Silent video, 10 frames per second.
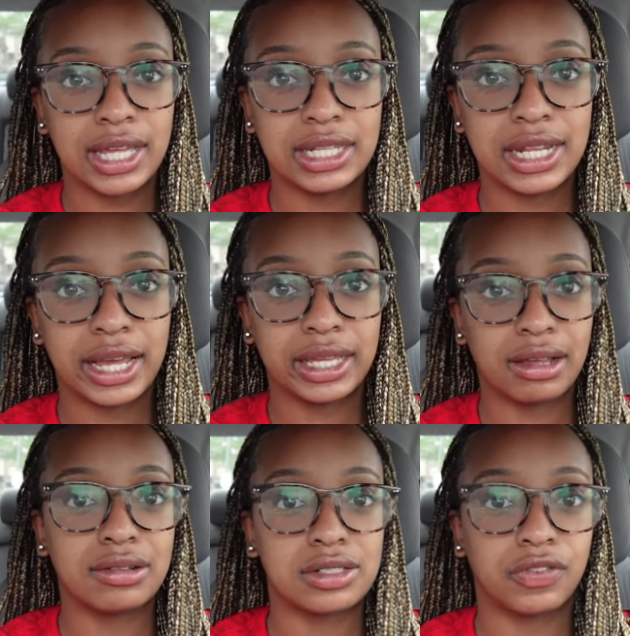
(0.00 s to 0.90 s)
and that
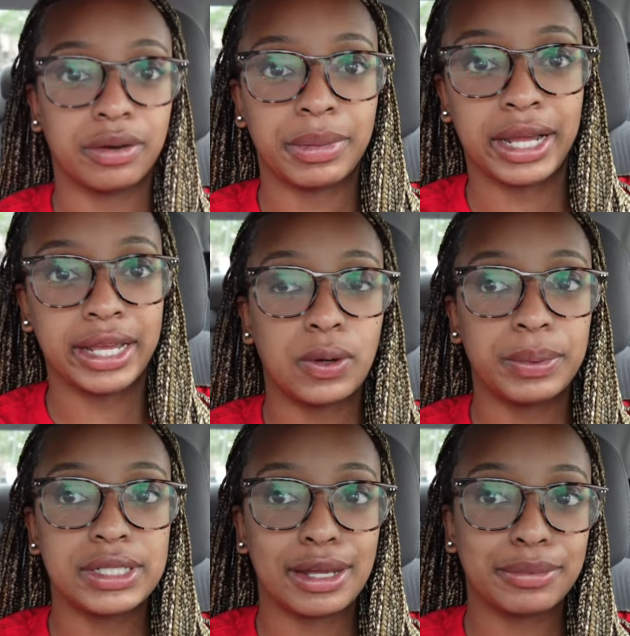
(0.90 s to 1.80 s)
counts for my clinical
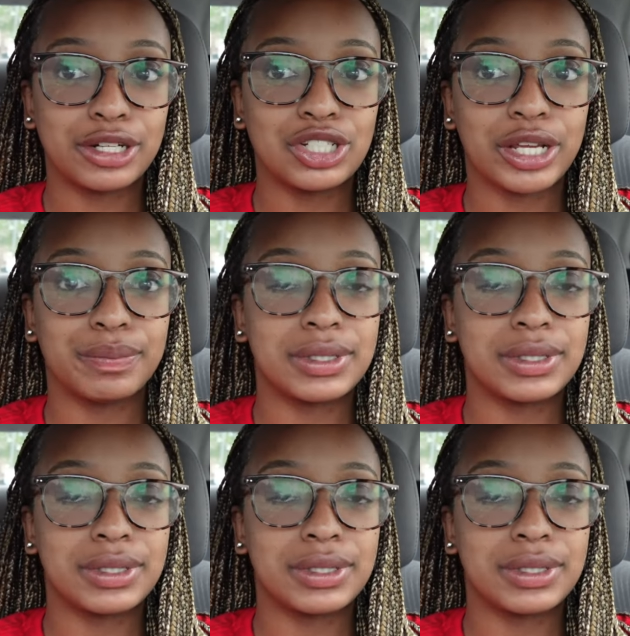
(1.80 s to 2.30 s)
preceptorship